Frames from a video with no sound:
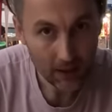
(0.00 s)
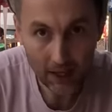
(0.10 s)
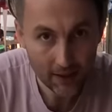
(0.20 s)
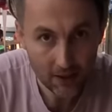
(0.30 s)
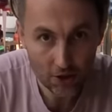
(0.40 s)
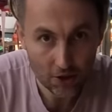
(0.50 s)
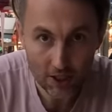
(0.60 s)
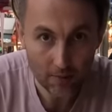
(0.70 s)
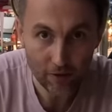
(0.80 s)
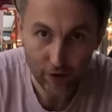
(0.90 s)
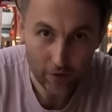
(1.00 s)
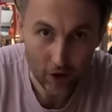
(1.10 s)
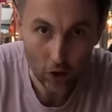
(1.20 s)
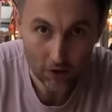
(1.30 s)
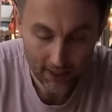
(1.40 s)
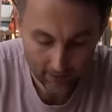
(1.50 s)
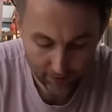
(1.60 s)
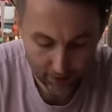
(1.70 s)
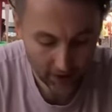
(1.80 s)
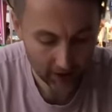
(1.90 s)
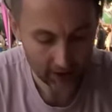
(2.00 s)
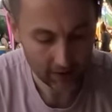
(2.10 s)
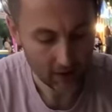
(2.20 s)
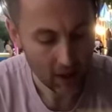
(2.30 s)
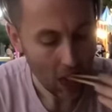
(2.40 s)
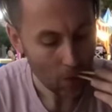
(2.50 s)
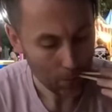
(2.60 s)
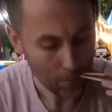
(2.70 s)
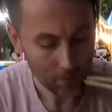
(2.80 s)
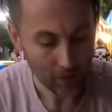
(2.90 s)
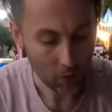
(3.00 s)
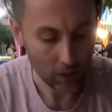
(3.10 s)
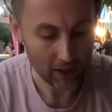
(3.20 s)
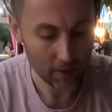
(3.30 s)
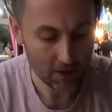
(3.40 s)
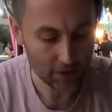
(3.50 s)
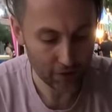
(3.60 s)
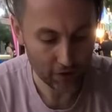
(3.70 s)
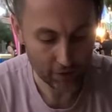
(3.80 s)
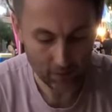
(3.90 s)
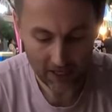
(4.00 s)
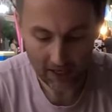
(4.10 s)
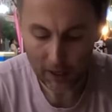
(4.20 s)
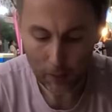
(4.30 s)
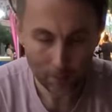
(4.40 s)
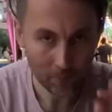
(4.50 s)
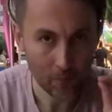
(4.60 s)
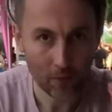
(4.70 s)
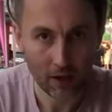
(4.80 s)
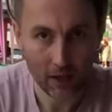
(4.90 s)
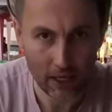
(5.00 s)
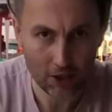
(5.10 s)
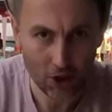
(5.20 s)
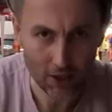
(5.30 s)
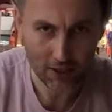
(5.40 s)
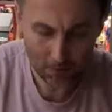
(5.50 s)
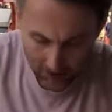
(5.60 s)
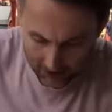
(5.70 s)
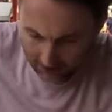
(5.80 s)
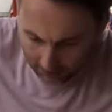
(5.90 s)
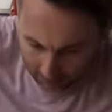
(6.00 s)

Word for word: I think sushi is my favorite all-time food. When it comes to food for me, Asia is the place.